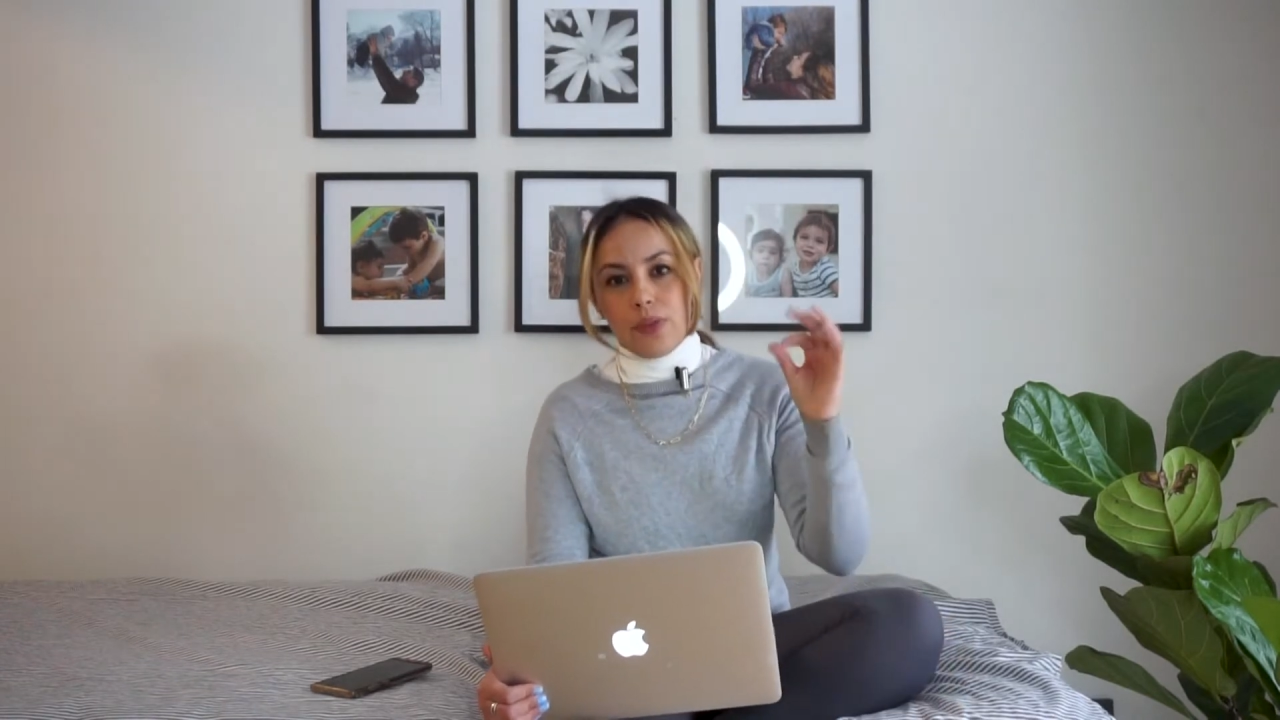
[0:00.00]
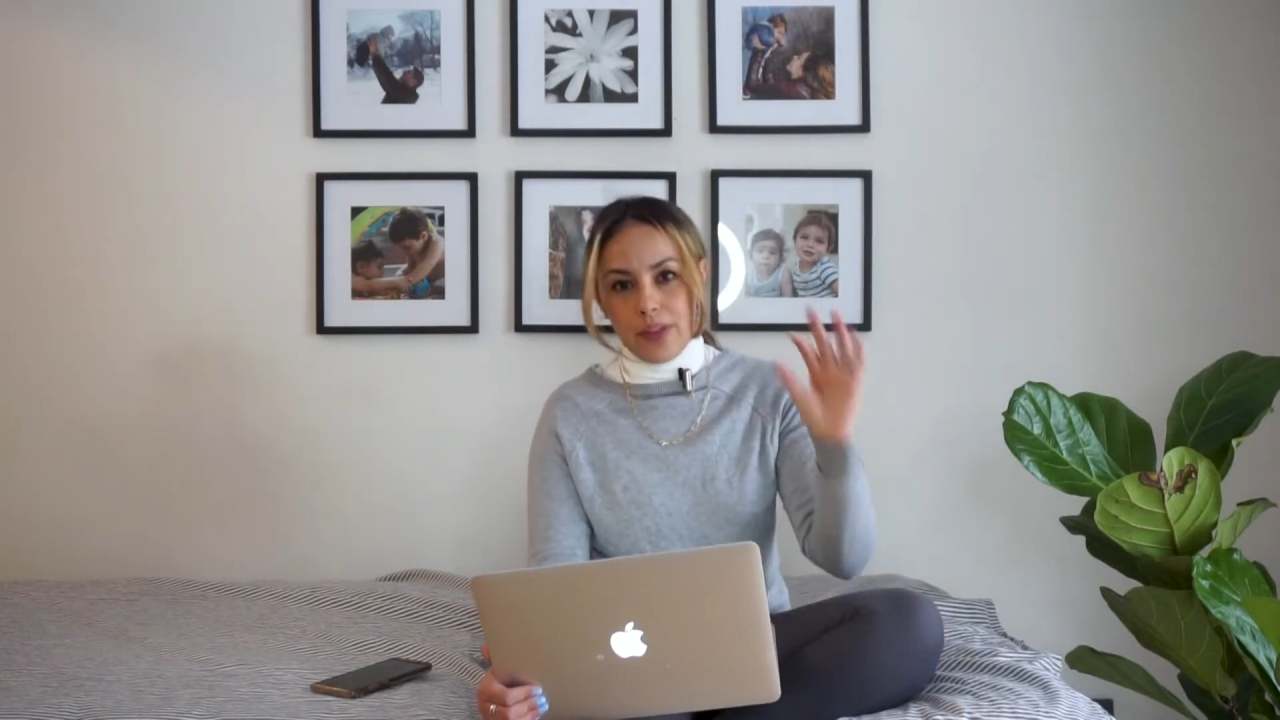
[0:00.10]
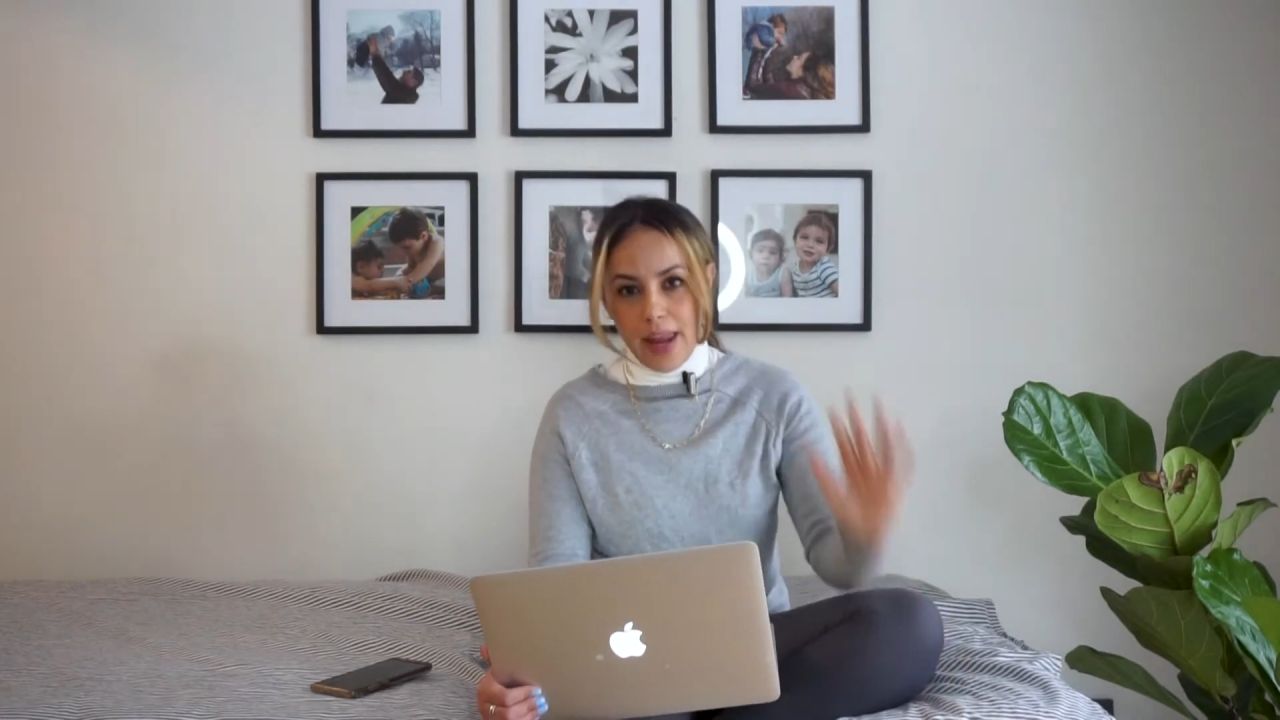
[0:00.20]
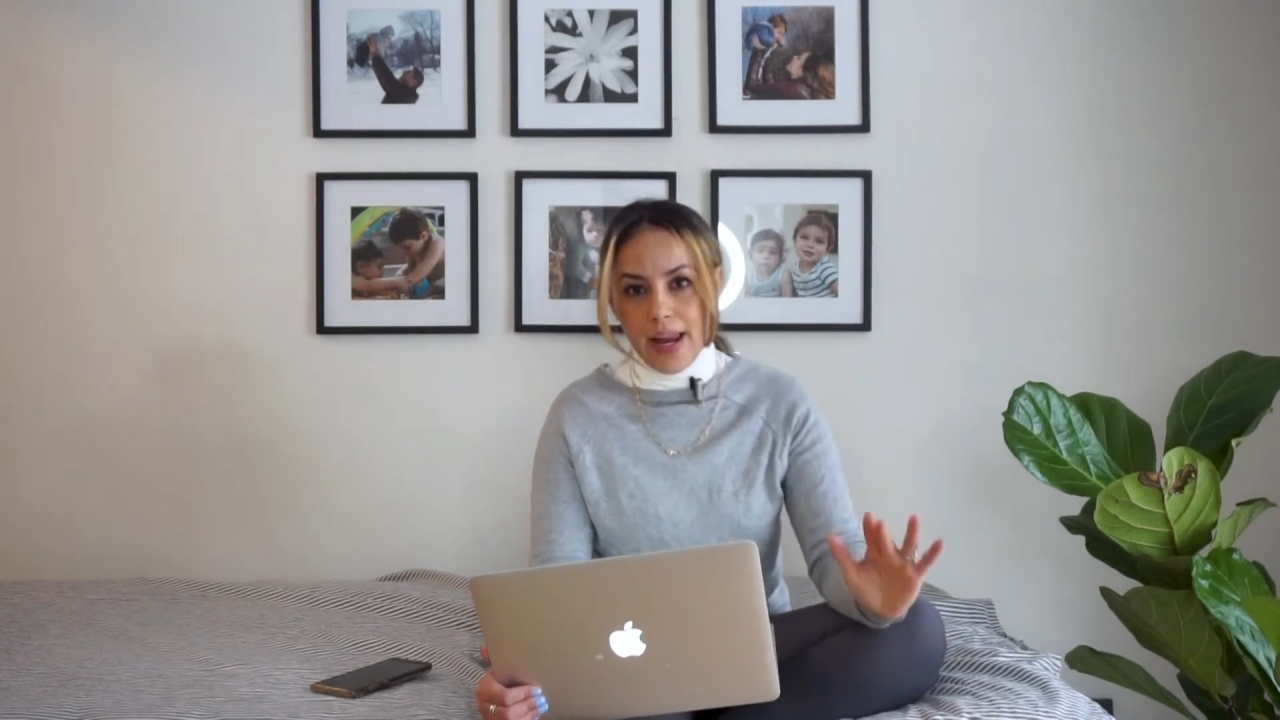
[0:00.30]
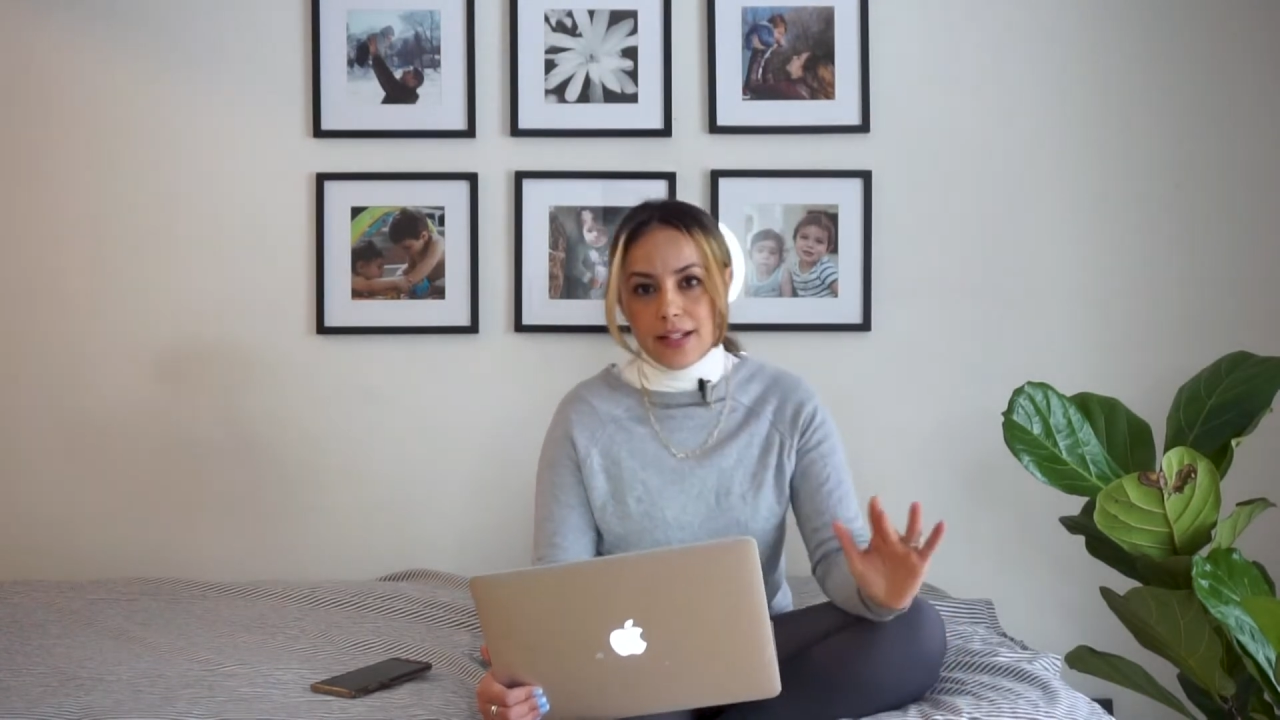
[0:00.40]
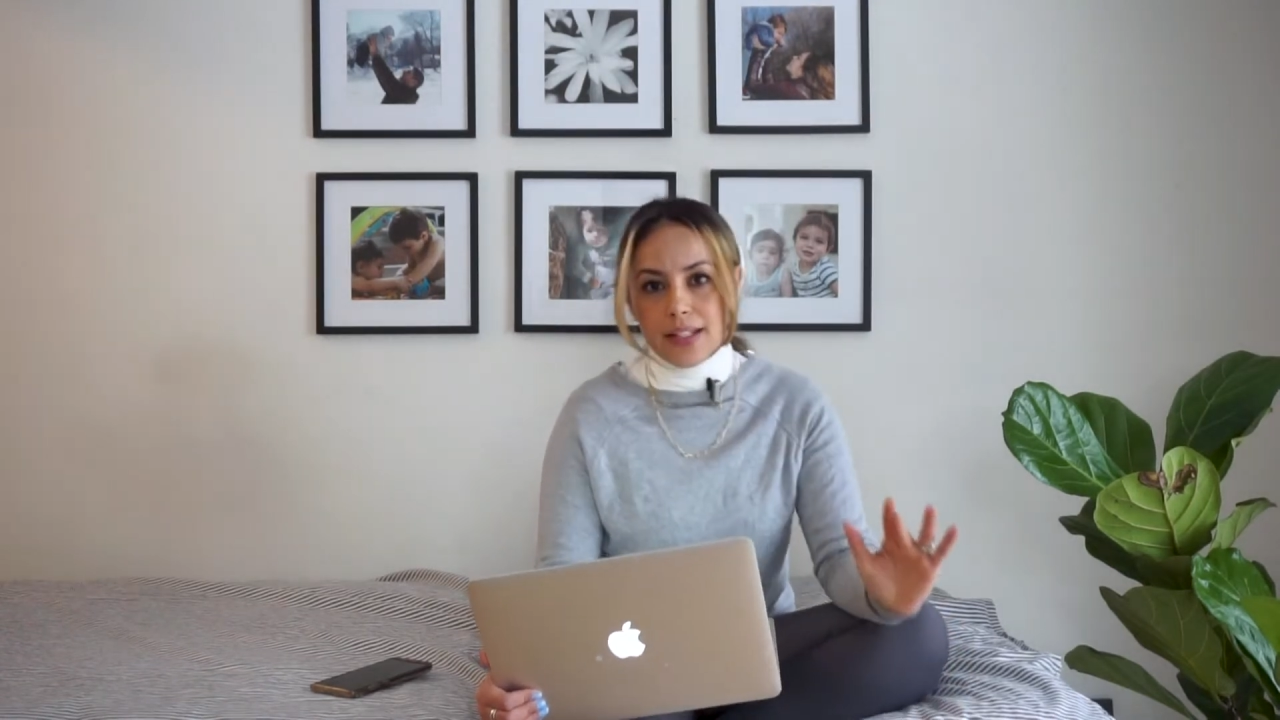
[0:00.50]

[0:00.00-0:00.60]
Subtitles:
with the hand